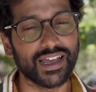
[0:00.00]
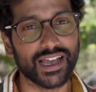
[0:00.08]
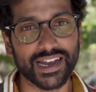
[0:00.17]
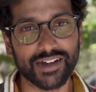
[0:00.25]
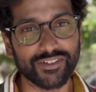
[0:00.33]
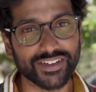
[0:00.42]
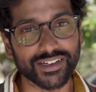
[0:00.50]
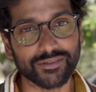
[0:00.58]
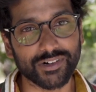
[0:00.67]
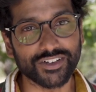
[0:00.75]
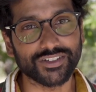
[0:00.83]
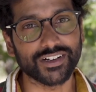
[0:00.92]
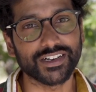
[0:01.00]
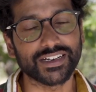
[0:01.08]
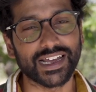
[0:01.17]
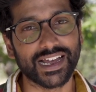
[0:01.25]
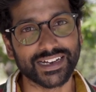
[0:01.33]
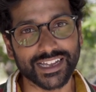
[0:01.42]
in every single restaurant
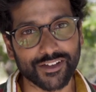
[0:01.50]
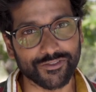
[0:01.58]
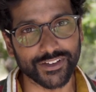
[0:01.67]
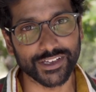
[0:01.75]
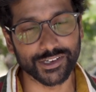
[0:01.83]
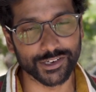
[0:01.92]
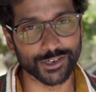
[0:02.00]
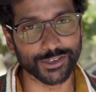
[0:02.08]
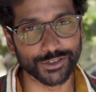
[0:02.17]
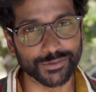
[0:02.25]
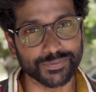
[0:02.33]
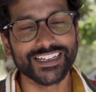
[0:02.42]
and cafe you go to.